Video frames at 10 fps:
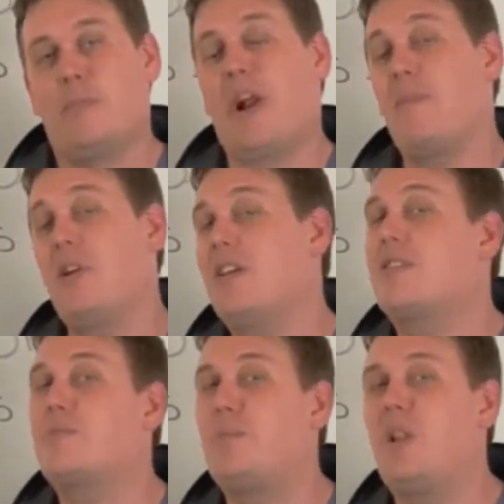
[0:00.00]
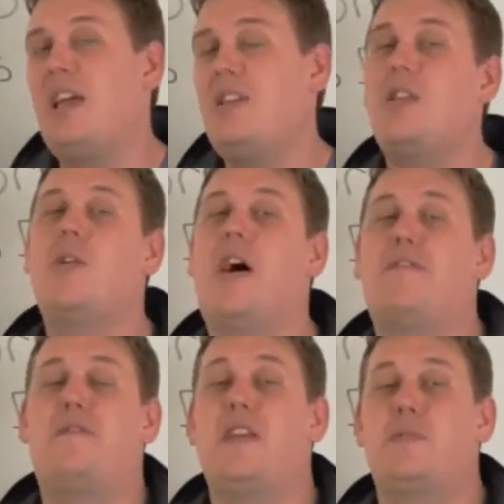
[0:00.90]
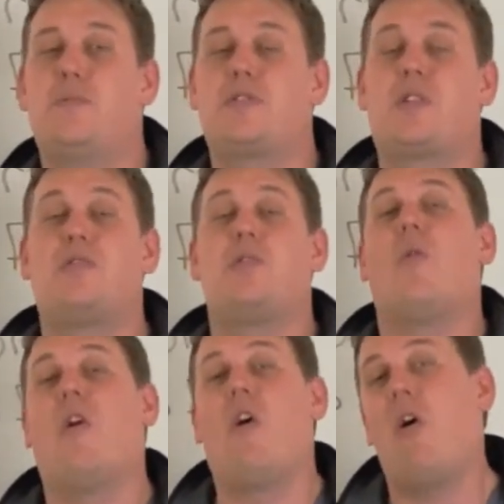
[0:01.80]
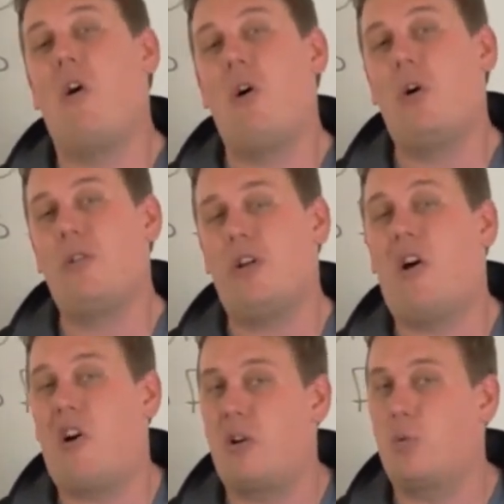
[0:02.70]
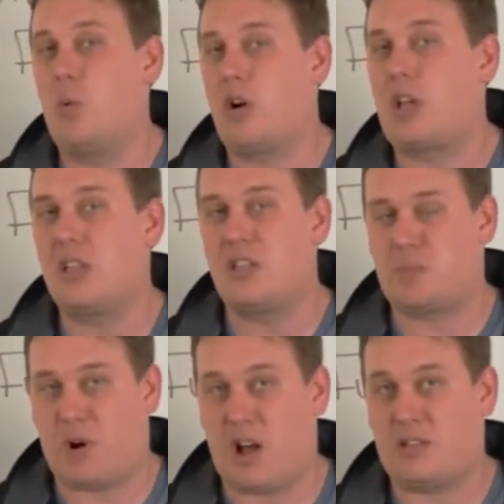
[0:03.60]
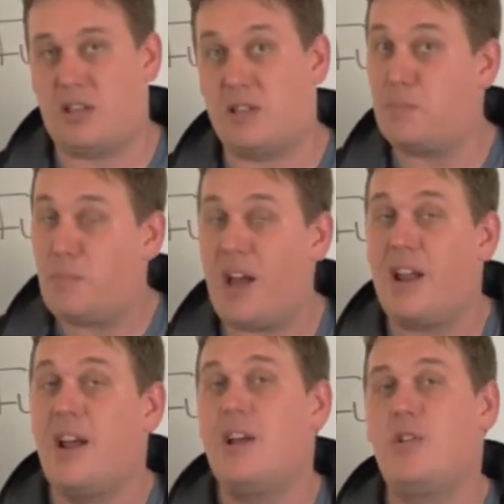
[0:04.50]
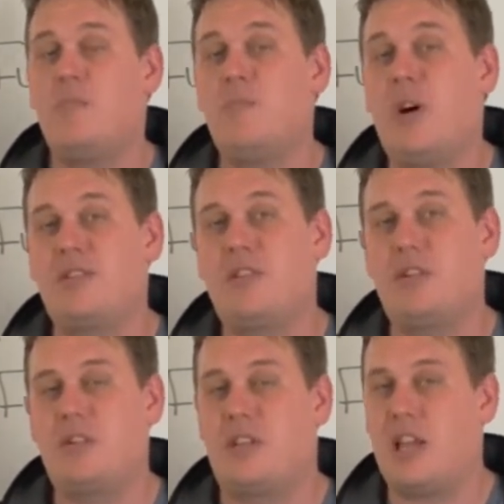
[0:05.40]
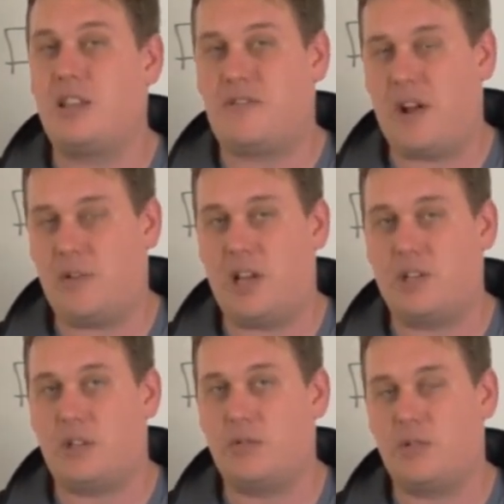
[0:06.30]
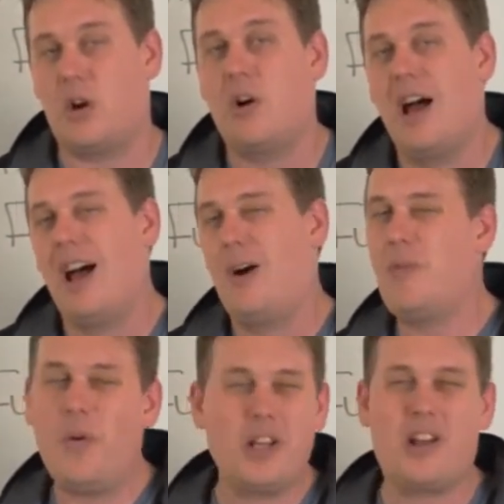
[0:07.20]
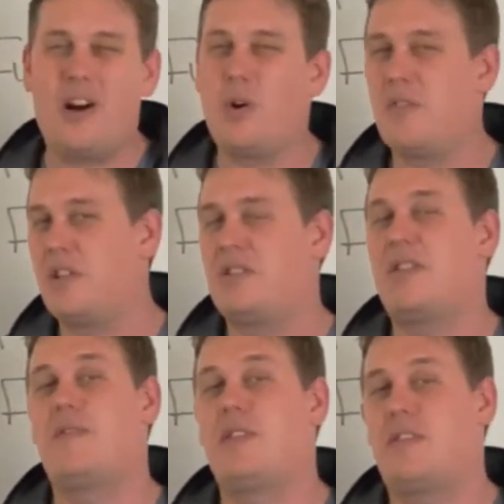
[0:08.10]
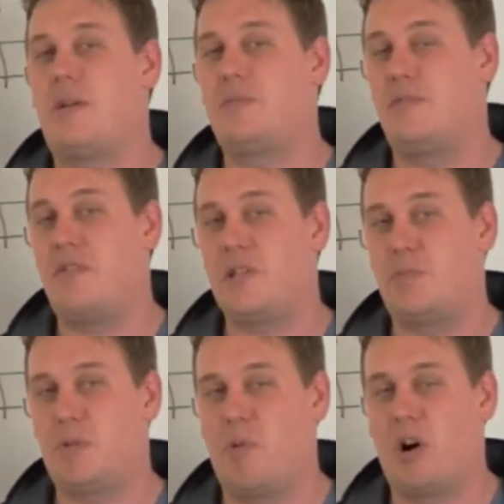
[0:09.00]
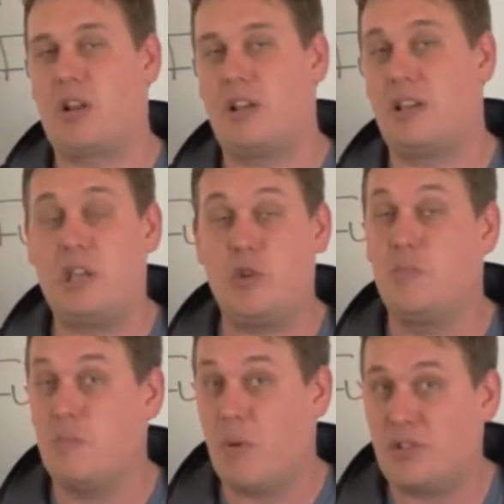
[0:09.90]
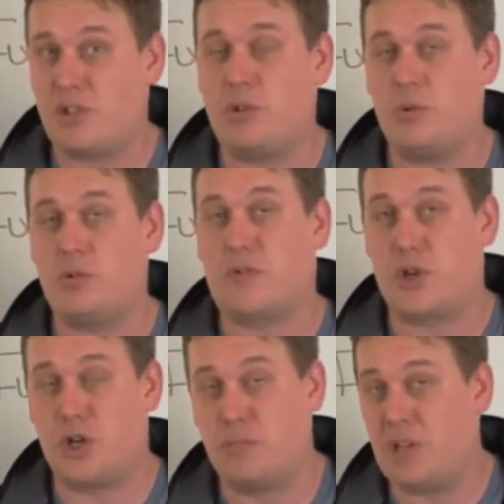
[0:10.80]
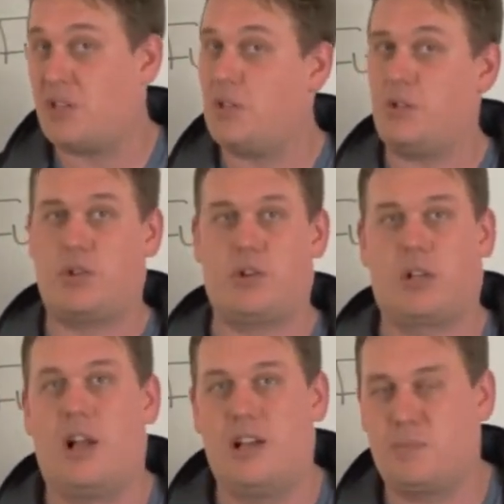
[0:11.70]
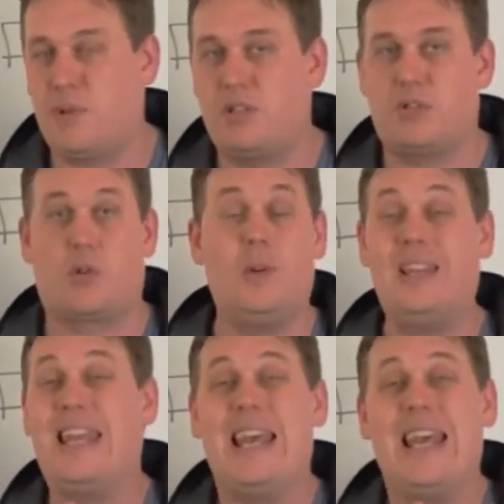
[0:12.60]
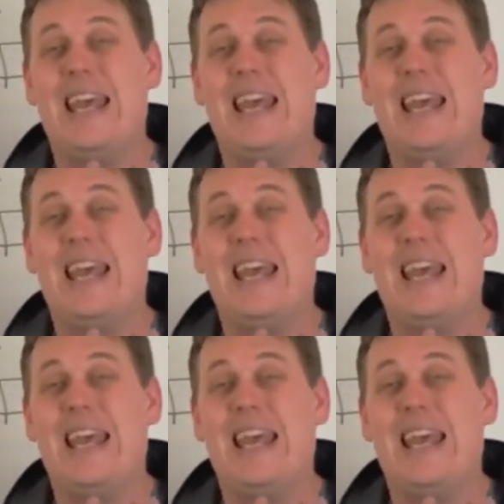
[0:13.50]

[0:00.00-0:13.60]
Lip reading: but I'm going to explain to you how Facebook's going to do all the hard work in this process. But you must understand the foundation. So we've already gone over the 7 steps in Facebook marketing that you must use for your business, or your client's business, or really